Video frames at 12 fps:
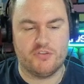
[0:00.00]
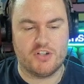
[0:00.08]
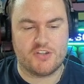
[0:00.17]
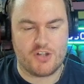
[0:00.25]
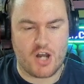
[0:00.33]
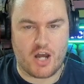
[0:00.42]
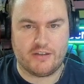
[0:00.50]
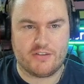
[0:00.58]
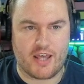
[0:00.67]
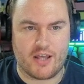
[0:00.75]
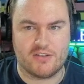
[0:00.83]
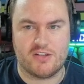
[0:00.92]
into
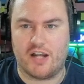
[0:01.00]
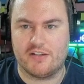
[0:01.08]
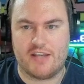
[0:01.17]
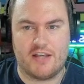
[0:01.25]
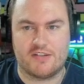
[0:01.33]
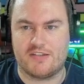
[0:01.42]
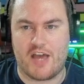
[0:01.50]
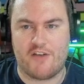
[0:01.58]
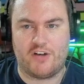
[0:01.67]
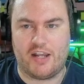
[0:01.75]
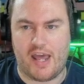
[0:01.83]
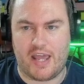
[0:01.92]
Ninetales, Ninetales is definitely an A